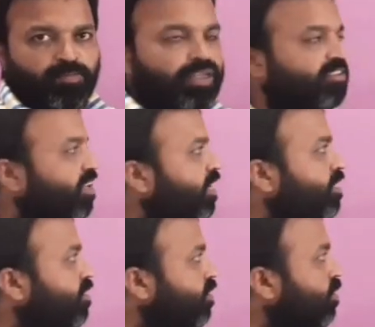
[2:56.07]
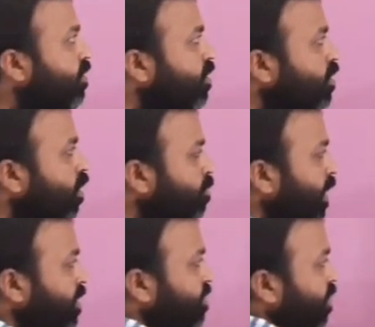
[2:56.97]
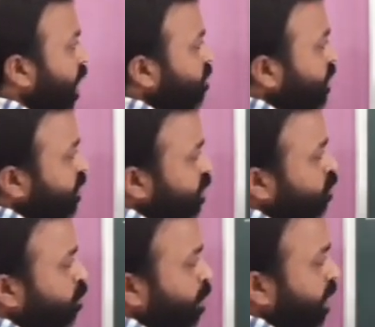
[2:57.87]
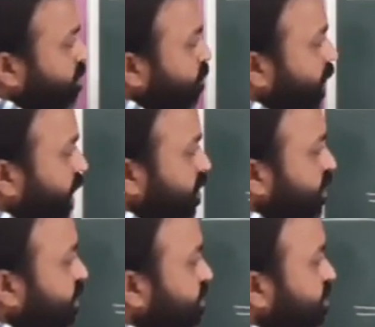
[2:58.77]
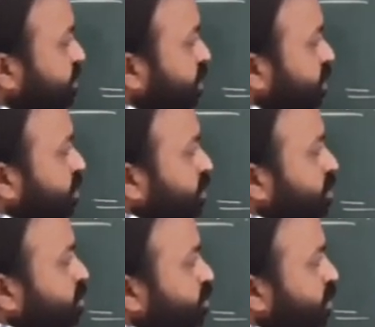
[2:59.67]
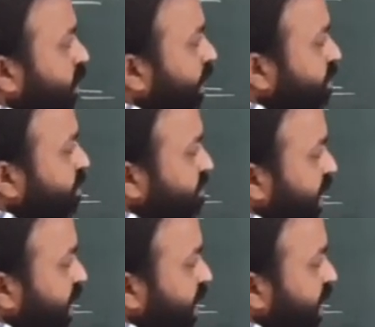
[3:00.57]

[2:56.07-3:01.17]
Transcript: plus 8. Now by resolving it into partial fractions, we write this